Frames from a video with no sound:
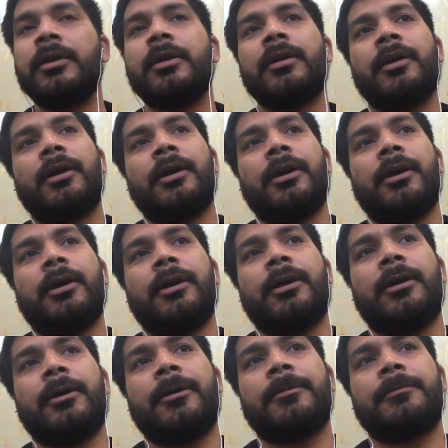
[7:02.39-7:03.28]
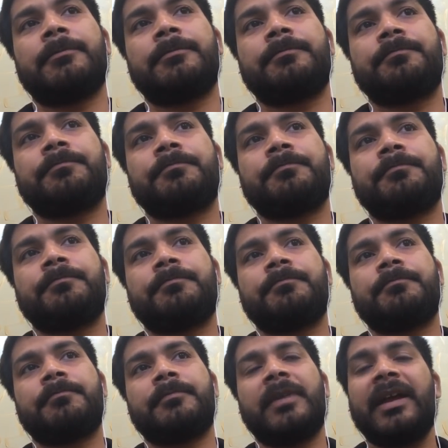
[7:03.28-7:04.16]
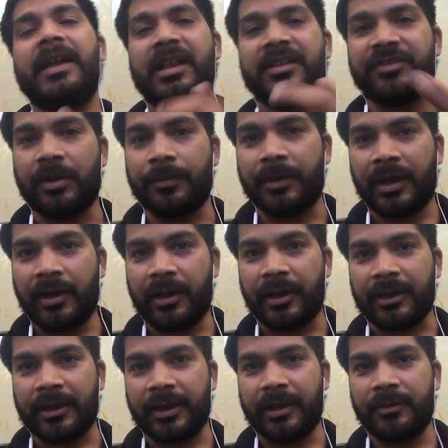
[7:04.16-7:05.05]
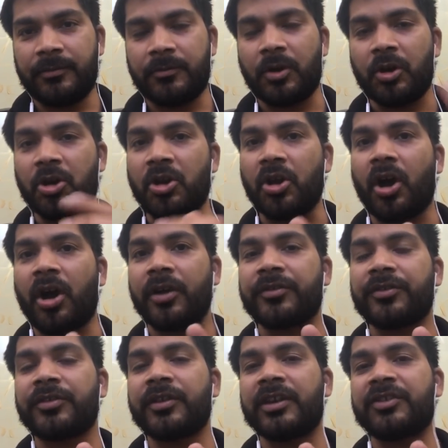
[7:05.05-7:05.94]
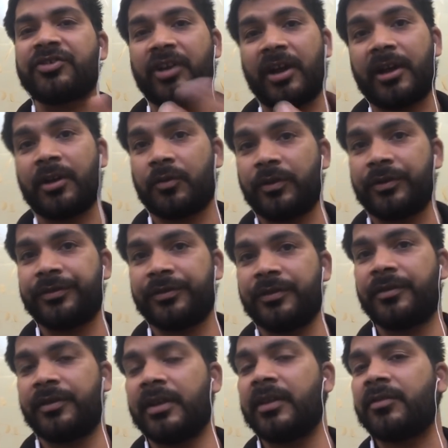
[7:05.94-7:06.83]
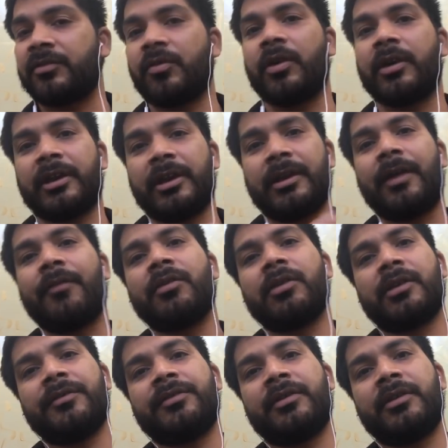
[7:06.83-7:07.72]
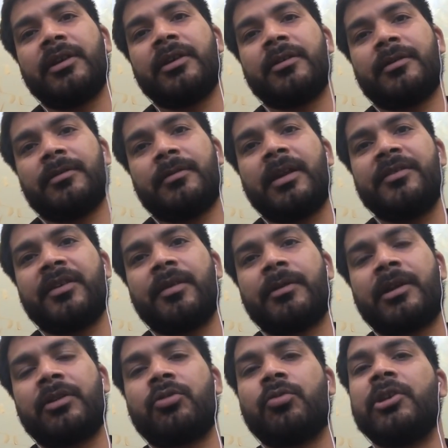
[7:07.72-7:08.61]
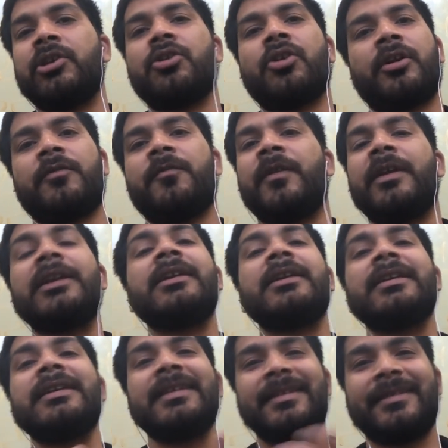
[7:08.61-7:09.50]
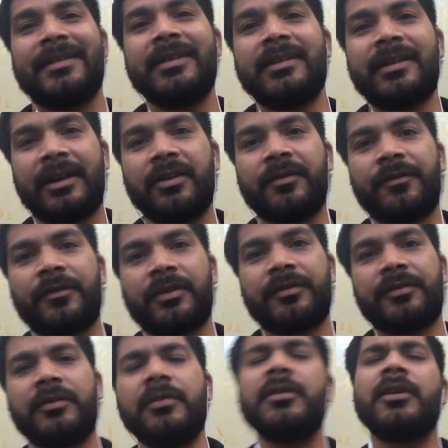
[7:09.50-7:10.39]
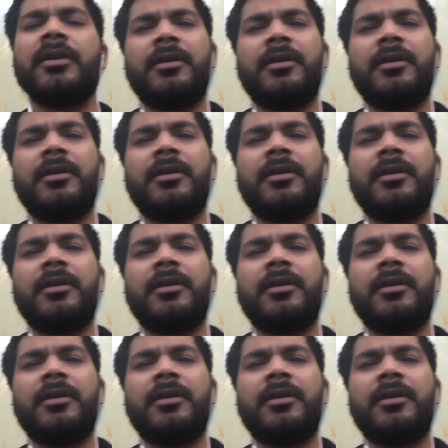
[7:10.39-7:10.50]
Algebra, again, logs ke 4 questions says, so again I will consider algebra to be not very easy kind of question,